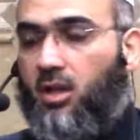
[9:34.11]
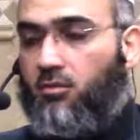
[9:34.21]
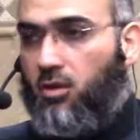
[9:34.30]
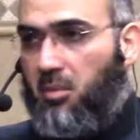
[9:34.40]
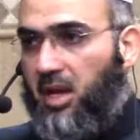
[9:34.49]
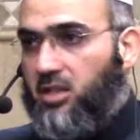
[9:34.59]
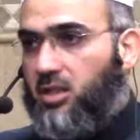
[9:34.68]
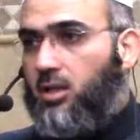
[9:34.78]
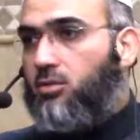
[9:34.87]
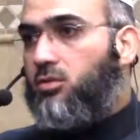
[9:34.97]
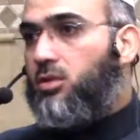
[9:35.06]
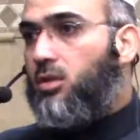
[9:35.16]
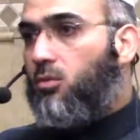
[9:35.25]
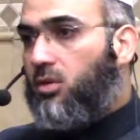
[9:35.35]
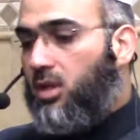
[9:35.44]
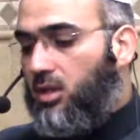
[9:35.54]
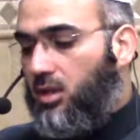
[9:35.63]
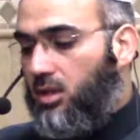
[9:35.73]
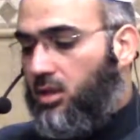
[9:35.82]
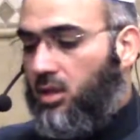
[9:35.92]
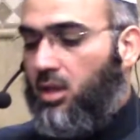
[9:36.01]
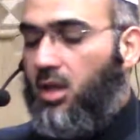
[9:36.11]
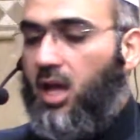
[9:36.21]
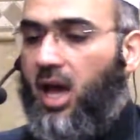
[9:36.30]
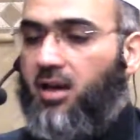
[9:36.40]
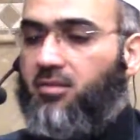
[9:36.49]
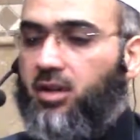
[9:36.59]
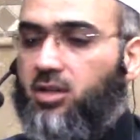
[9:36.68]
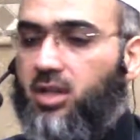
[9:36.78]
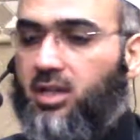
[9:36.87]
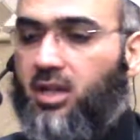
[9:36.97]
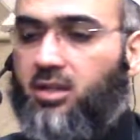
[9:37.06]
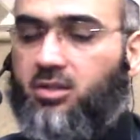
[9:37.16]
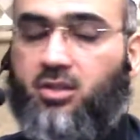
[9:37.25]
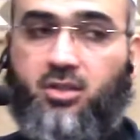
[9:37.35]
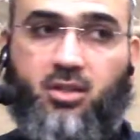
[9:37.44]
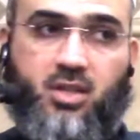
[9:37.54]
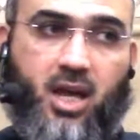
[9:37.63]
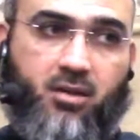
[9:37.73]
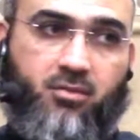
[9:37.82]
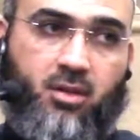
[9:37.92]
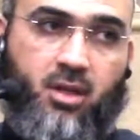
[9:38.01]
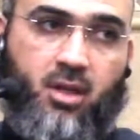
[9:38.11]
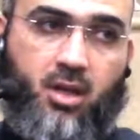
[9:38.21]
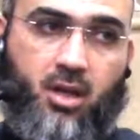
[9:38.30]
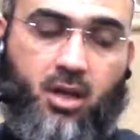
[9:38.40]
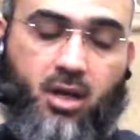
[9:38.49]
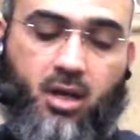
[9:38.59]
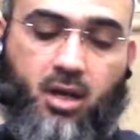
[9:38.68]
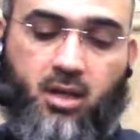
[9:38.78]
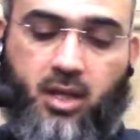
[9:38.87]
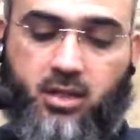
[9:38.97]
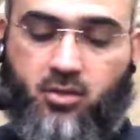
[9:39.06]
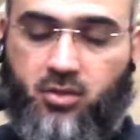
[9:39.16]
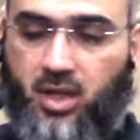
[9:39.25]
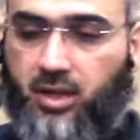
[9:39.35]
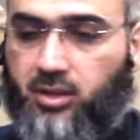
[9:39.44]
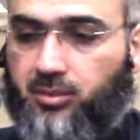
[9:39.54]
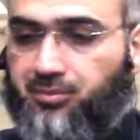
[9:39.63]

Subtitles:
For personal use, within the average that other sisters have in that society.